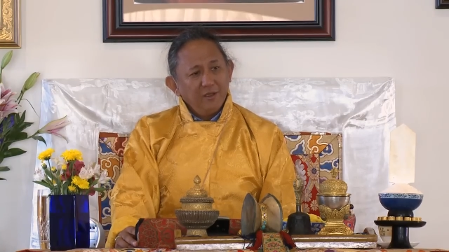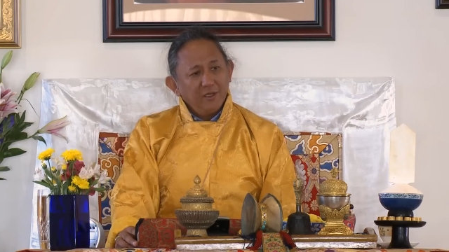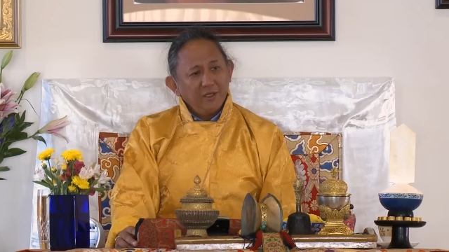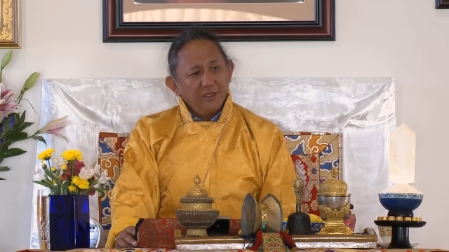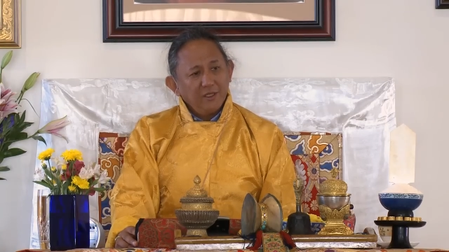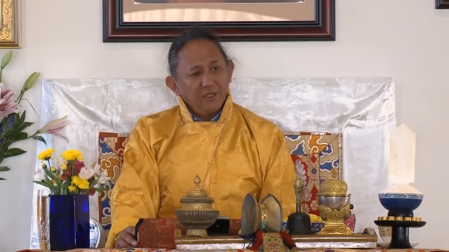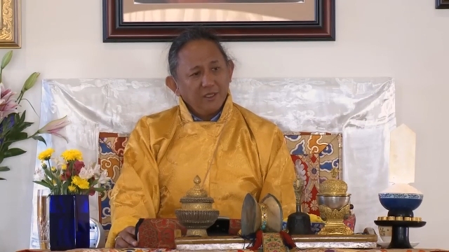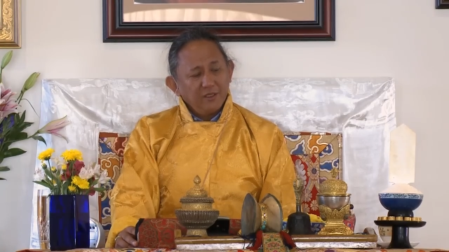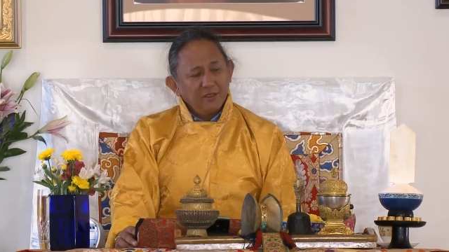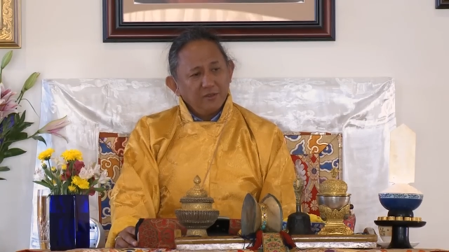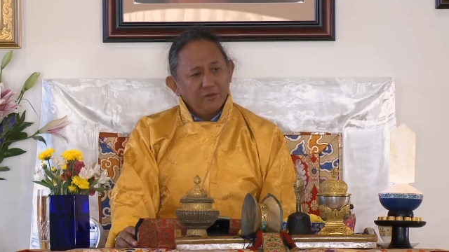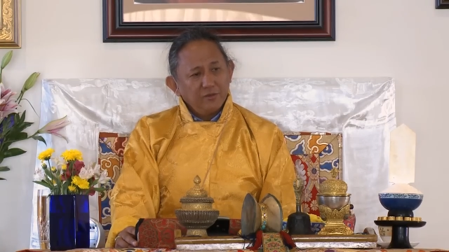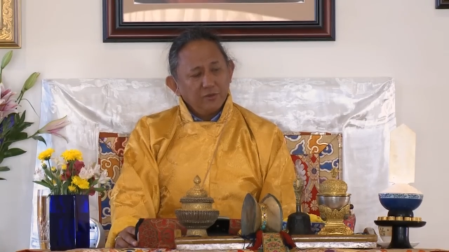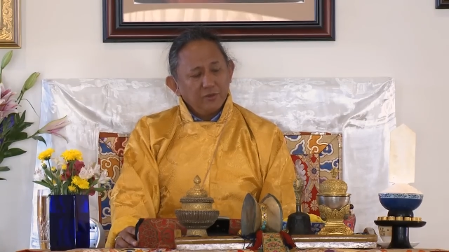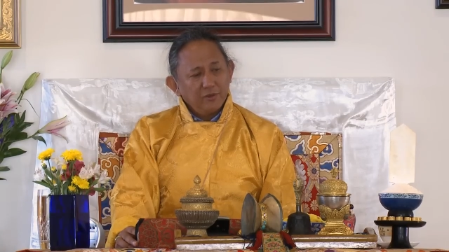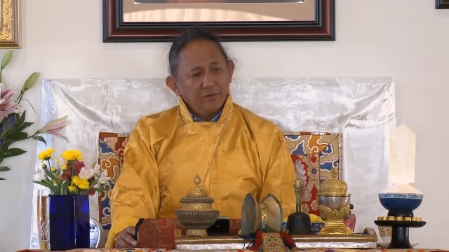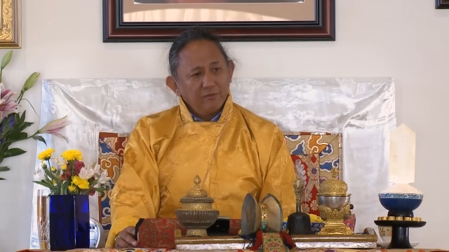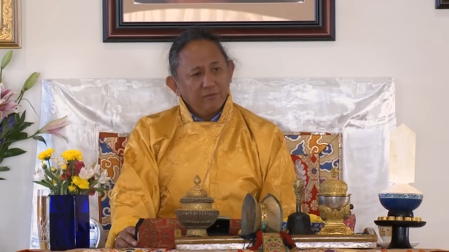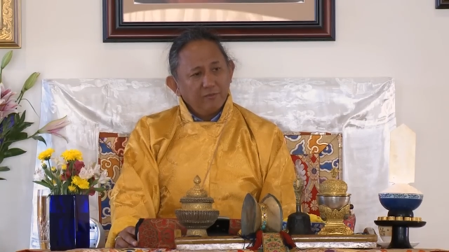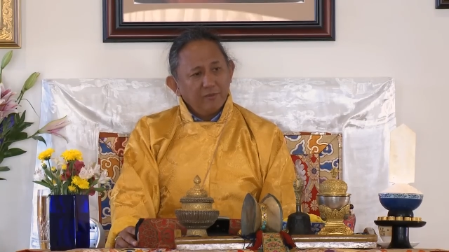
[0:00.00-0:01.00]
and that
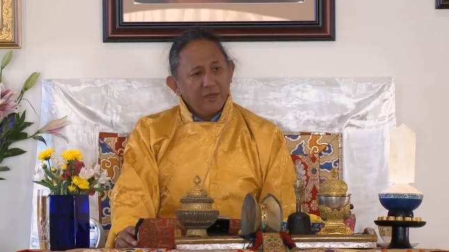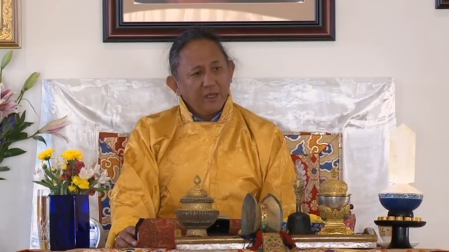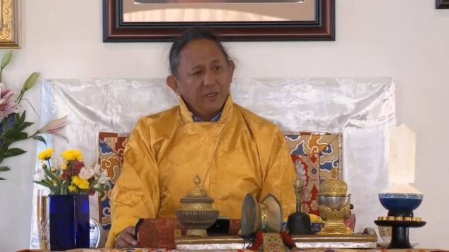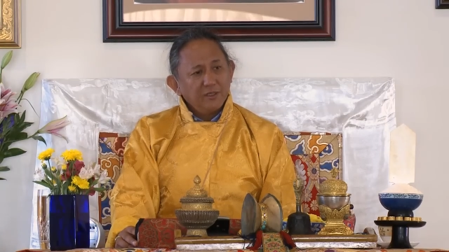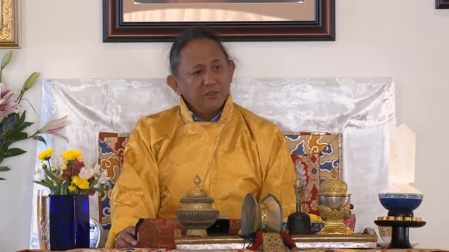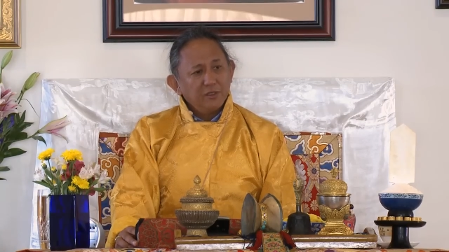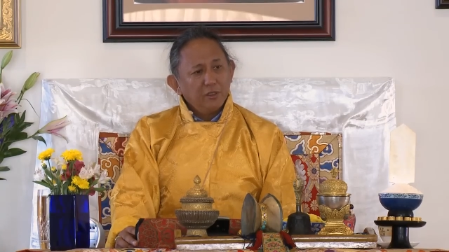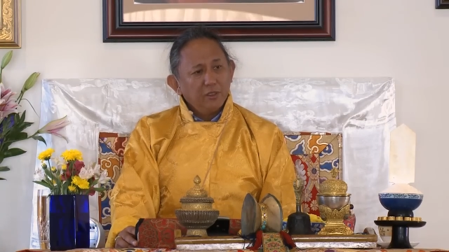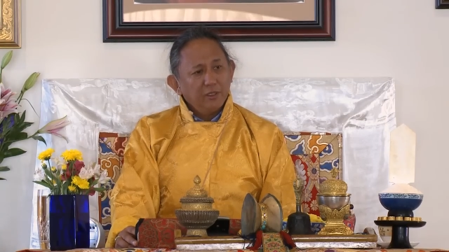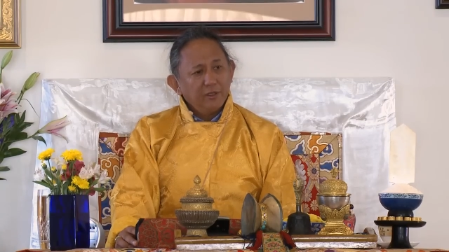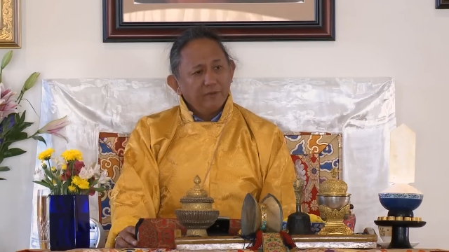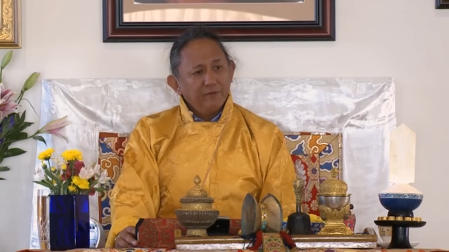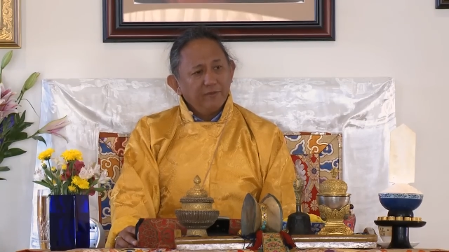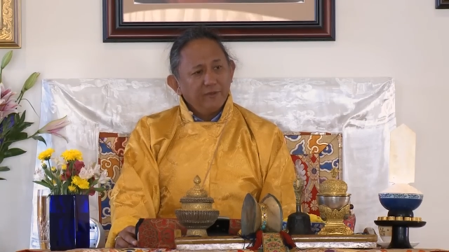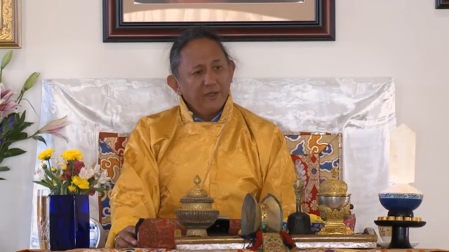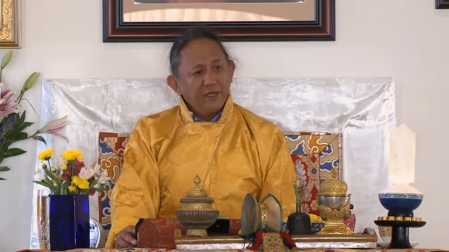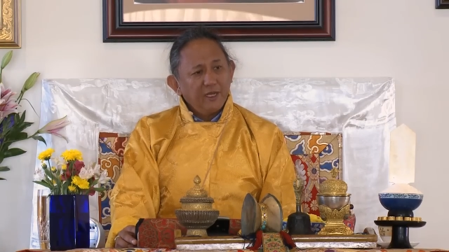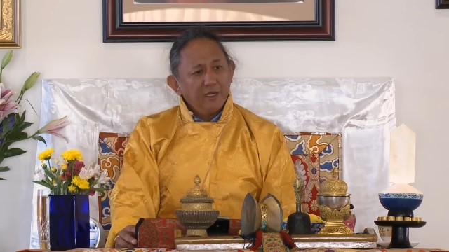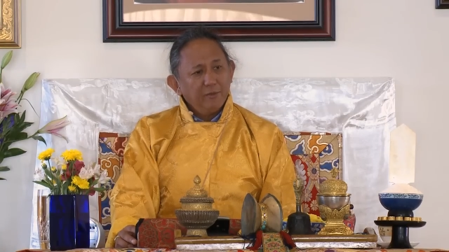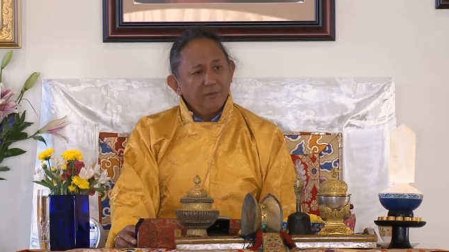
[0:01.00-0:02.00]
sort of has a lot of
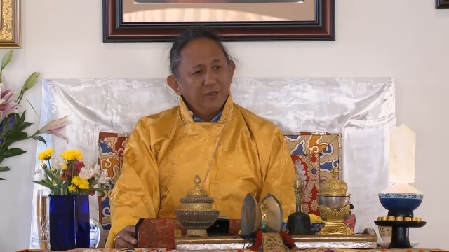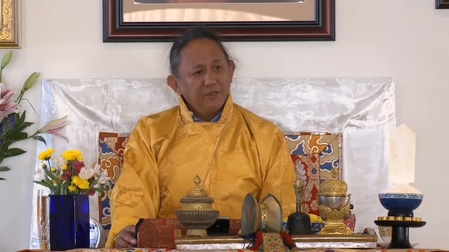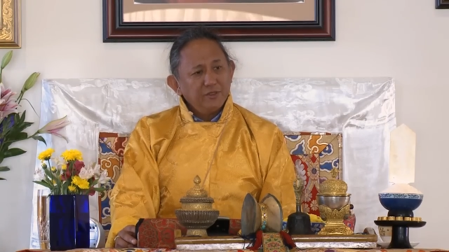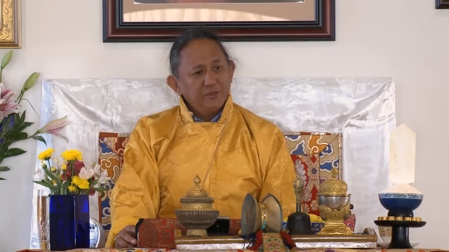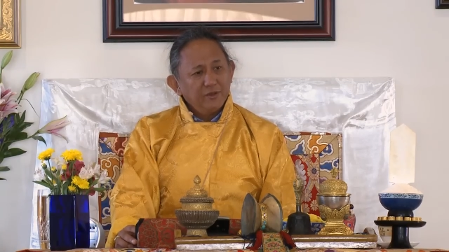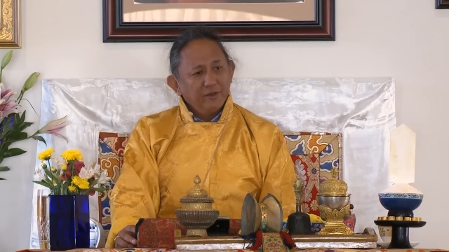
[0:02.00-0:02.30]
elements